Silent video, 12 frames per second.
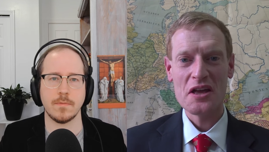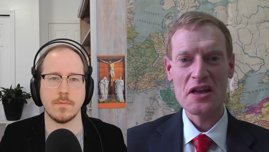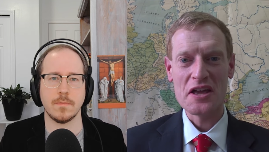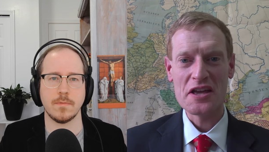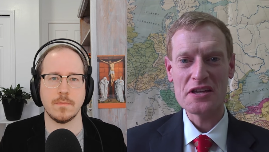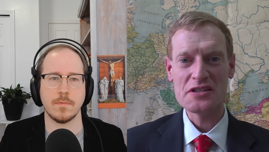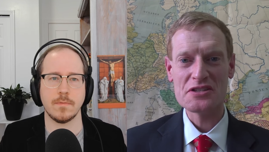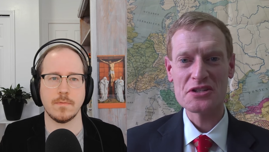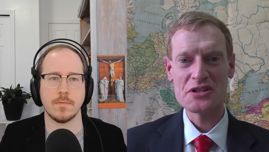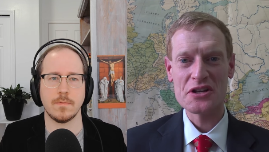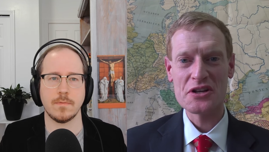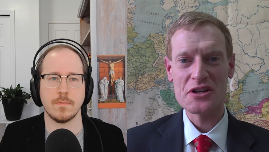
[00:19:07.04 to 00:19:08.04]
Speaker 1: he's
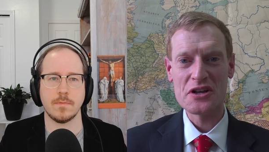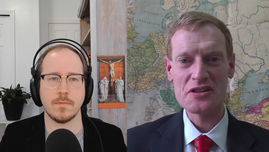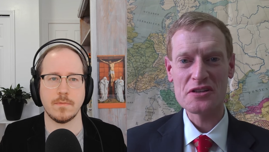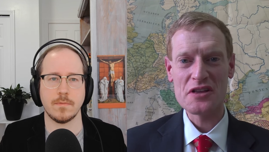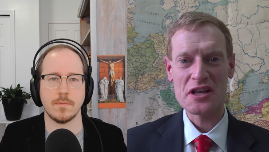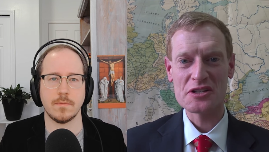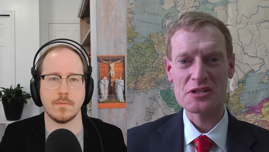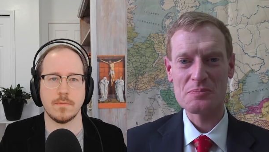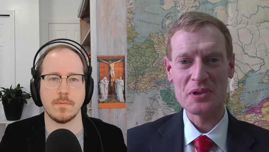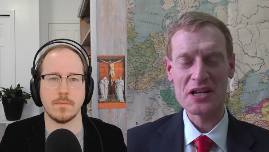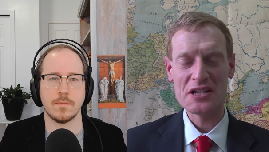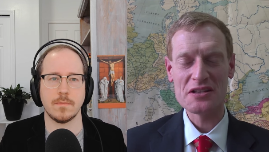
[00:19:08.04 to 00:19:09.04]
going to
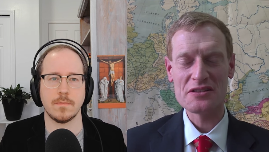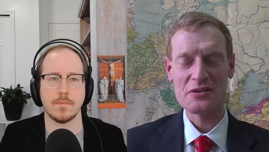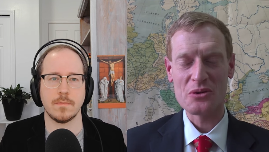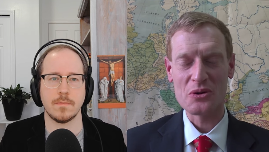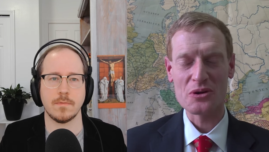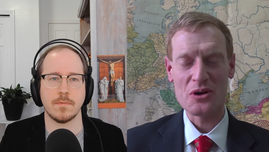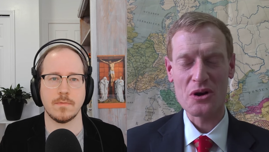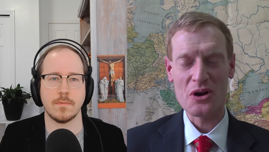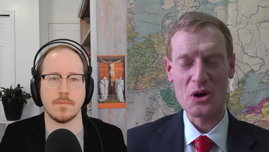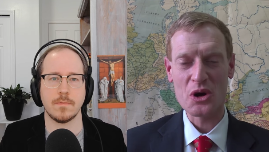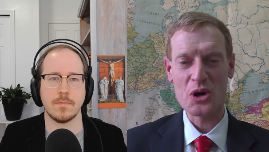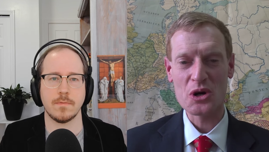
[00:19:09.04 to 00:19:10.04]
explain or
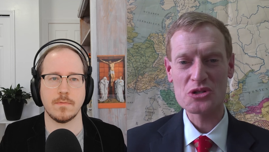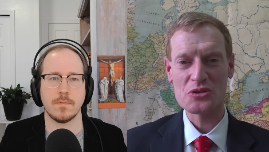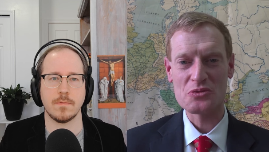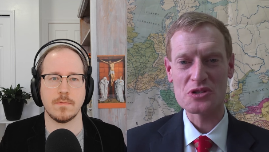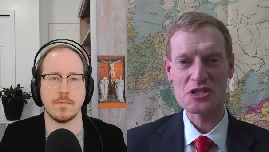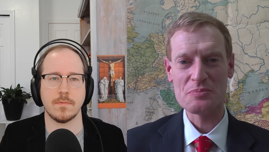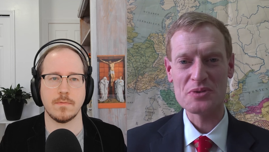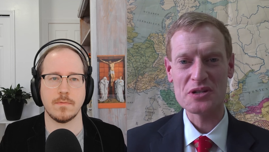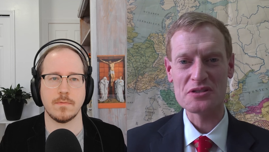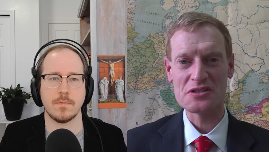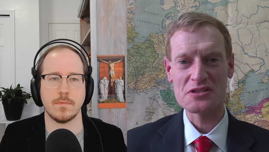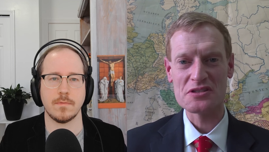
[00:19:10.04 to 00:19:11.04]
urge the
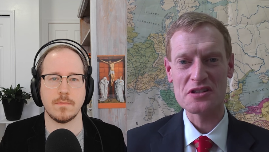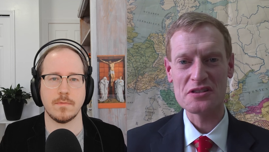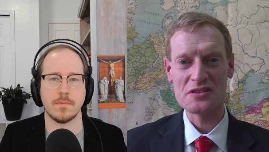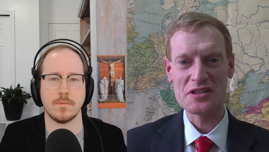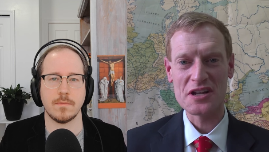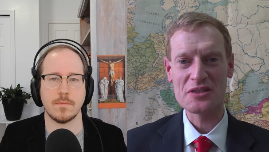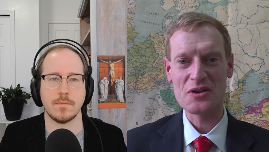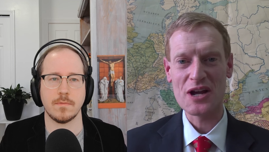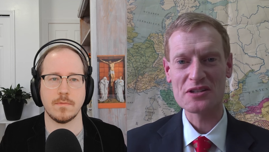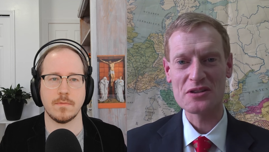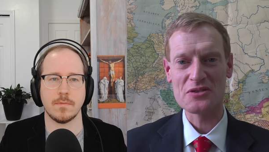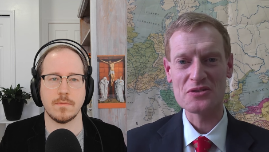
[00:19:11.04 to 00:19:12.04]
recipients to get their
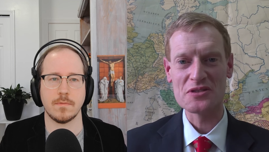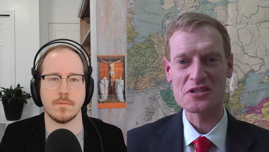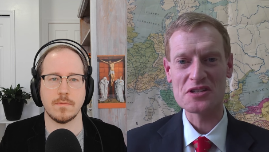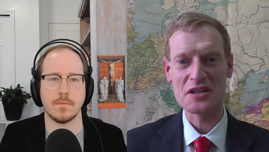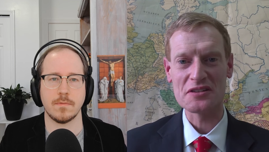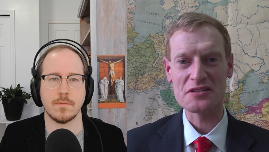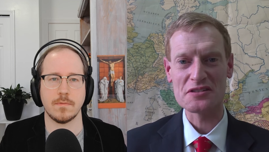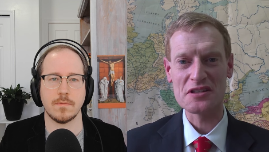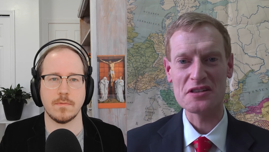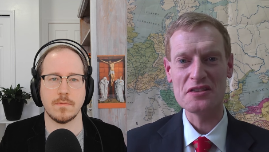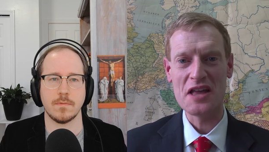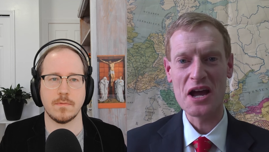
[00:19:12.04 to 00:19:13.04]
act together in this sense,
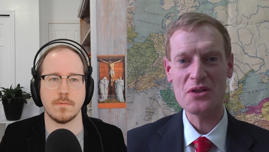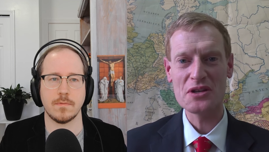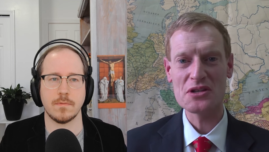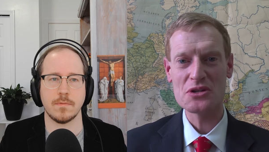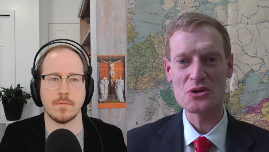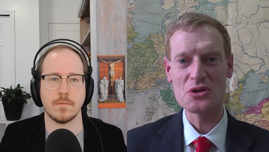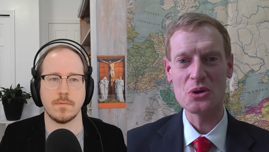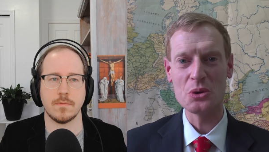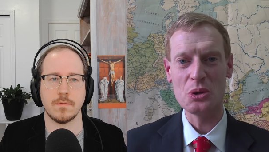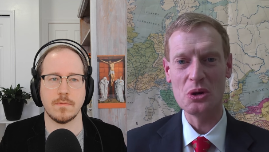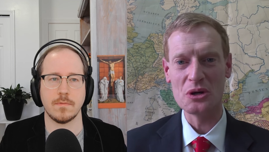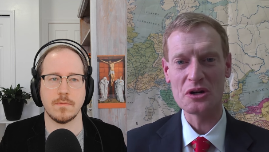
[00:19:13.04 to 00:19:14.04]
that now that you're no
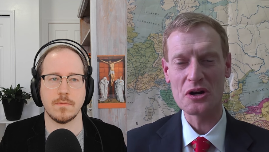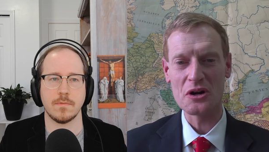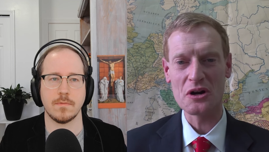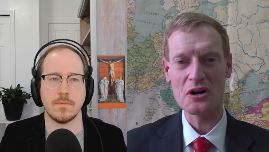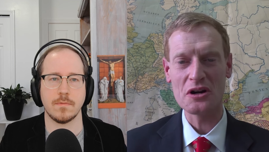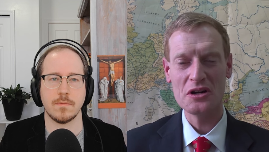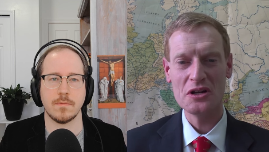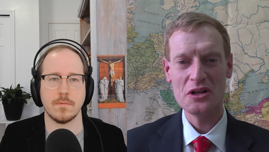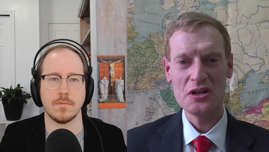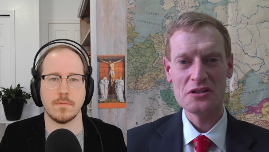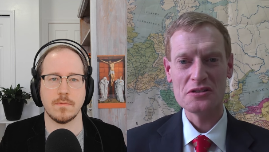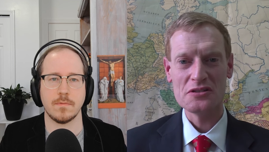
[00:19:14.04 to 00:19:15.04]
longer
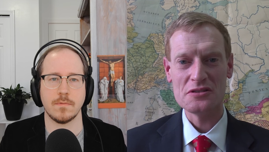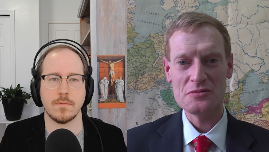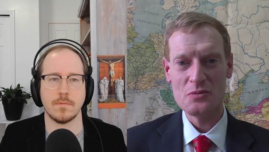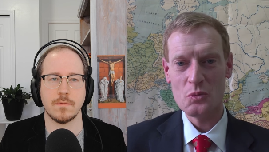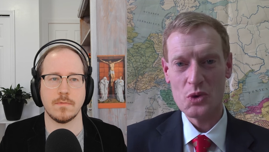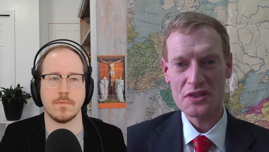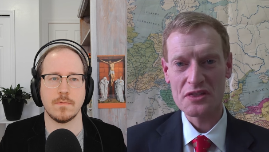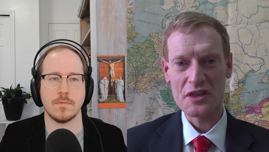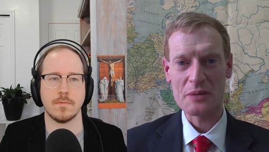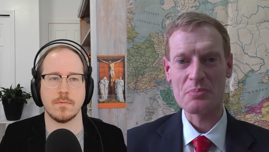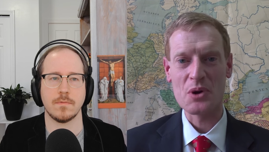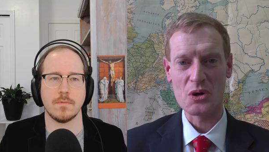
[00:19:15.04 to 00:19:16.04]
with
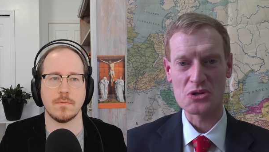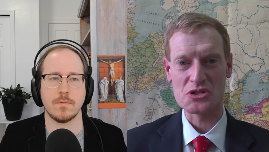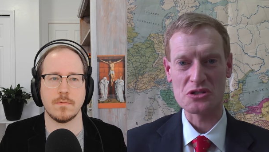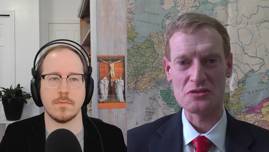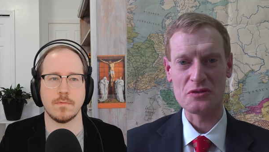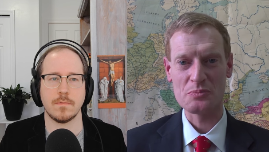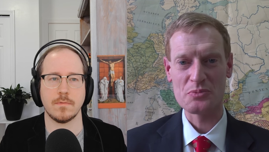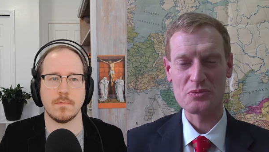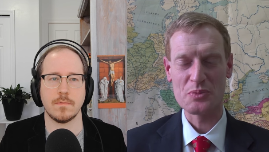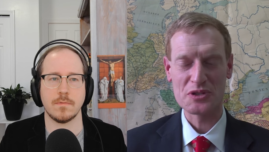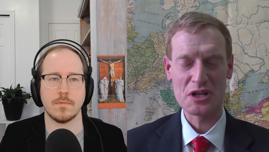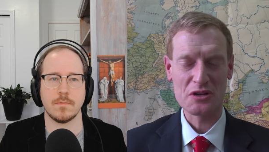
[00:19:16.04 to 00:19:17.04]
that person,
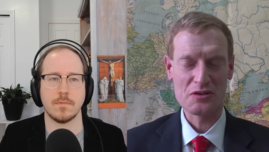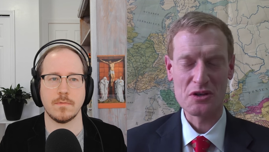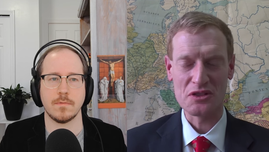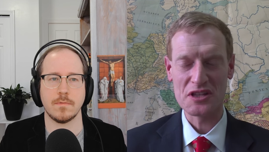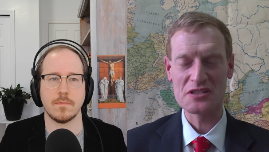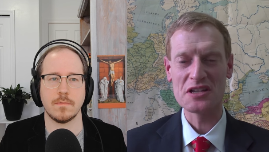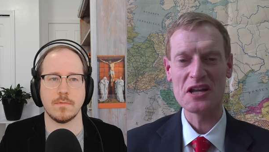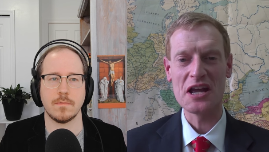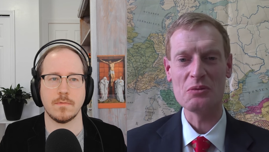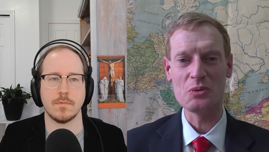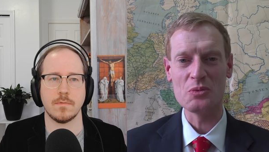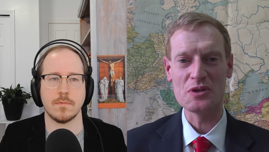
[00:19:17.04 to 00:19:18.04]
particularly, you know, think today
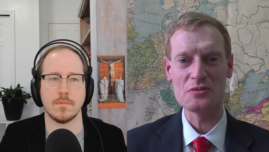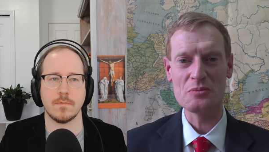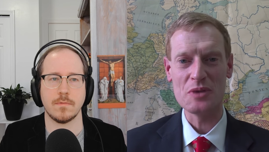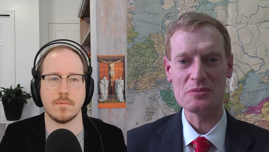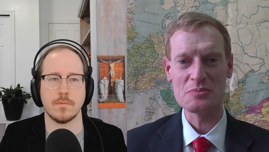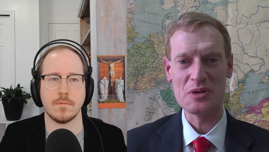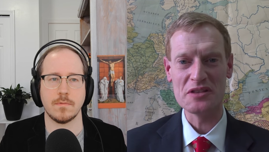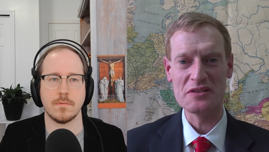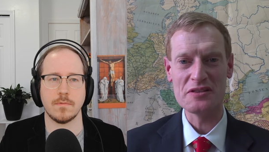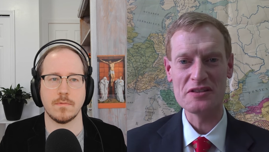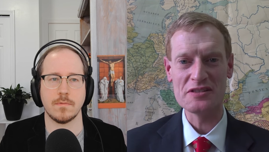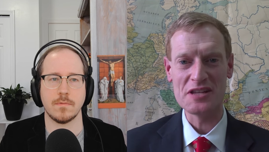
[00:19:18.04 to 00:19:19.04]
when we may have spent
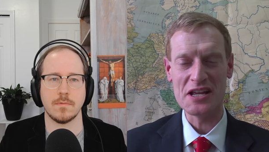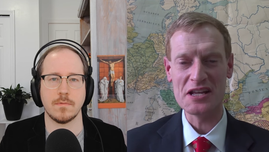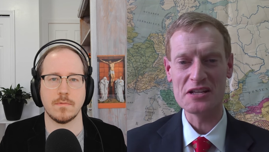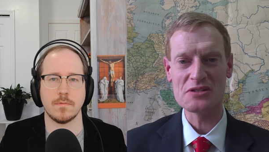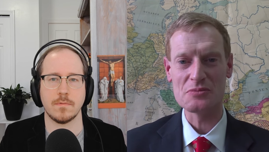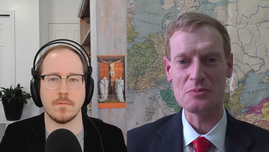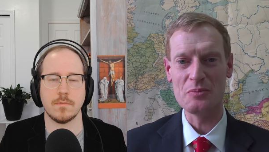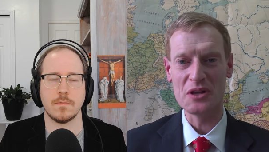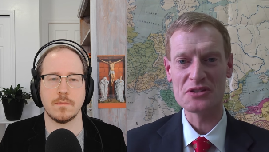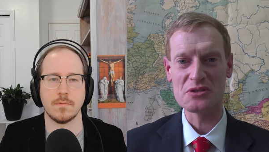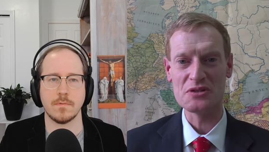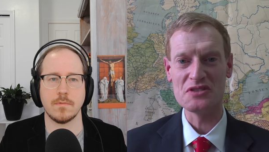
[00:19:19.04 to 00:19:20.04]
days,
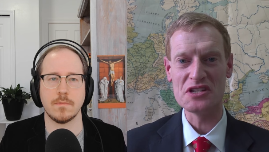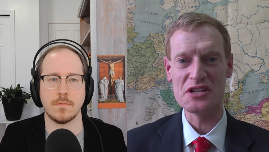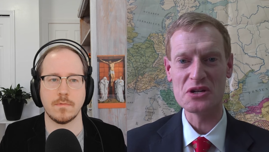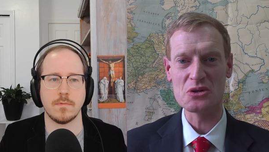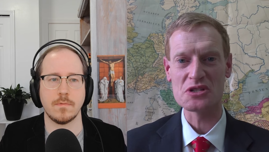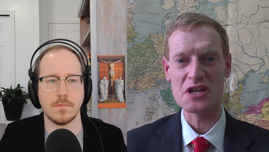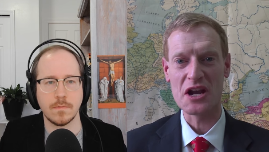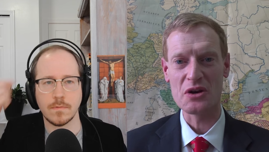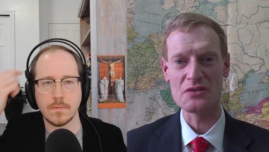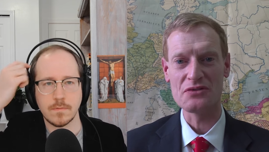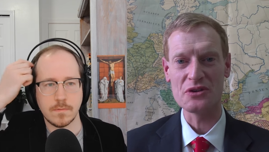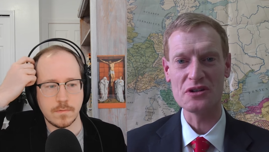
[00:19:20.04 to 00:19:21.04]
months, or even years
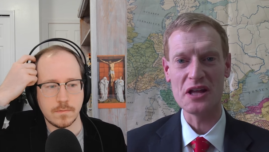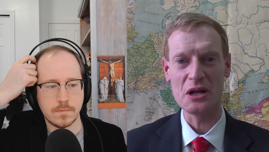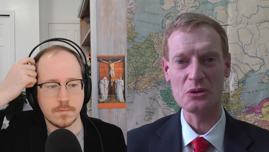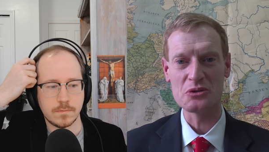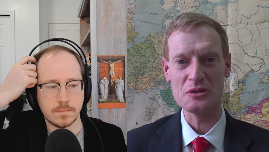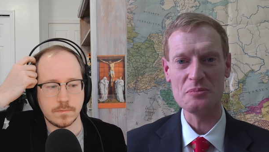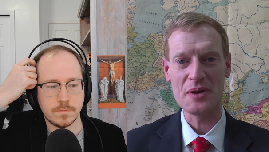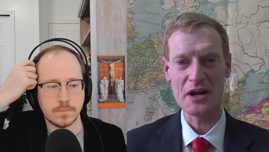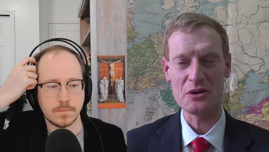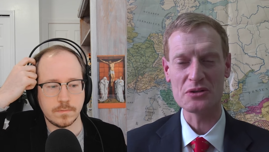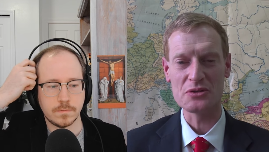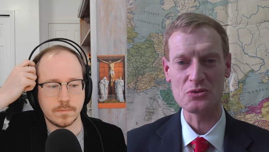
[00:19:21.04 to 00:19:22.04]
caring for an elderly
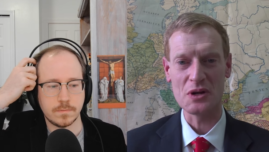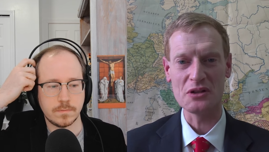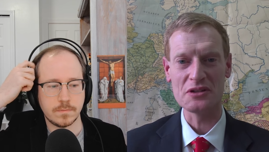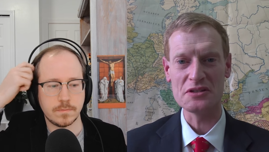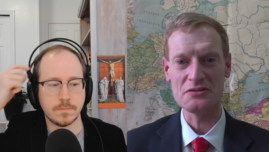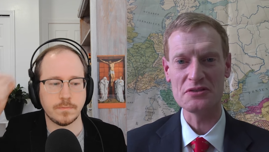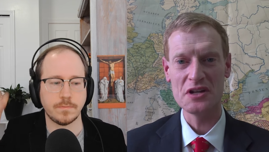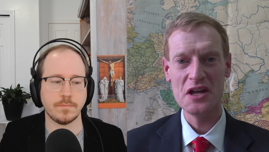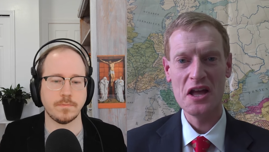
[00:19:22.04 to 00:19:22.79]
parent or relative,